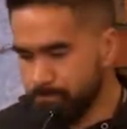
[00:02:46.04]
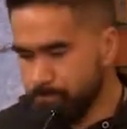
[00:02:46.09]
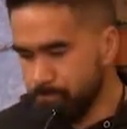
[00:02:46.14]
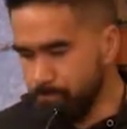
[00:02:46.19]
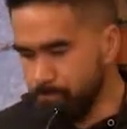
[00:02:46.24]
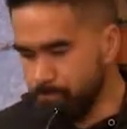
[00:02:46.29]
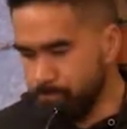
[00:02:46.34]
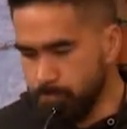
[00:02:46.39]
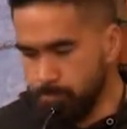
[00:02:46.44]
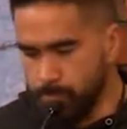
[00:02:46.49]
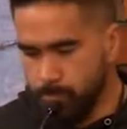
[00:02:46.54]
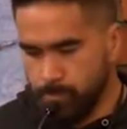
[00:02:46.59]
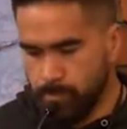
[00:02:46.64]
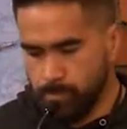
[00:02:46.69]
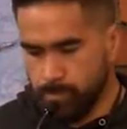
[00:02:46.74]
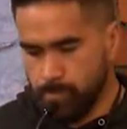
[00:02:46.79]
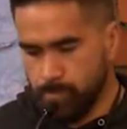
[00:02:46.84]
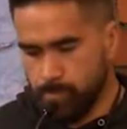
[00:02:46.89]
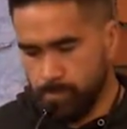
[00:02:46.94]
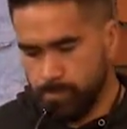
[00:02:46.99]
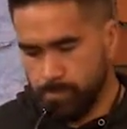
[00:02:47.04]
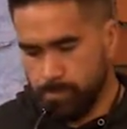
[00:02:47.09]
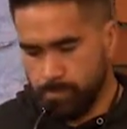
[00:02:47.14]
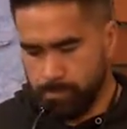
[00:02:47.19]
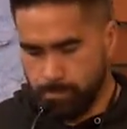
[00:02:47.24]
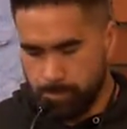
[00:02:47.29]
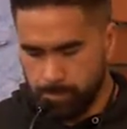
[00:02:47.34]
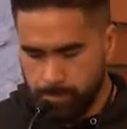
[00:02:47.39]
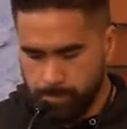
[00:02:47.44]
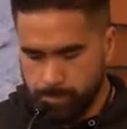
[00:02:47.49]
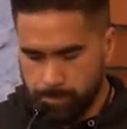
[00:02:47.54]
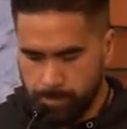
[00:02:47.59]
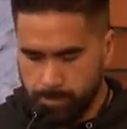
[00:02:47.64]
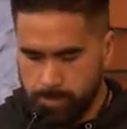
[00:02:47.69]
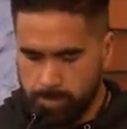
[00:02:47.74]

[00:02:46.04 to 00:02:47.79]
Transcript: No one is speaking in this clip.